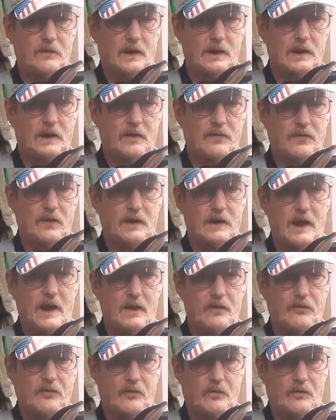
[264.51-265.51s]
I get the
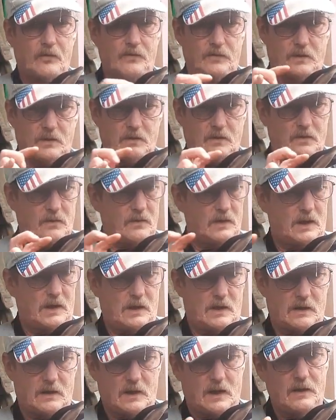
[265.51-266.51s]
natural, the
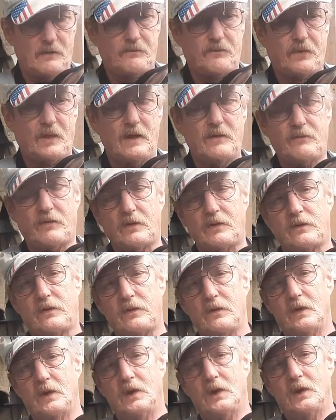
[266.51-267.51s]
unflavored
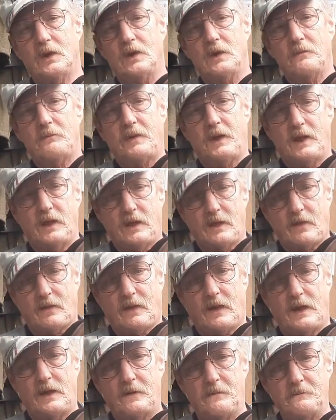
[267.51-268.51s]

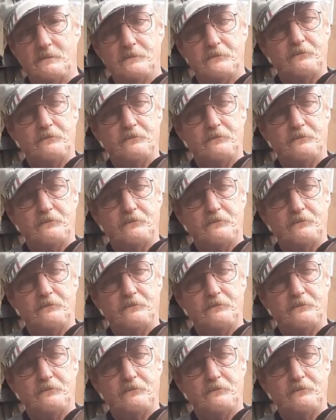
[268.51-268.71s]
Pedialyte,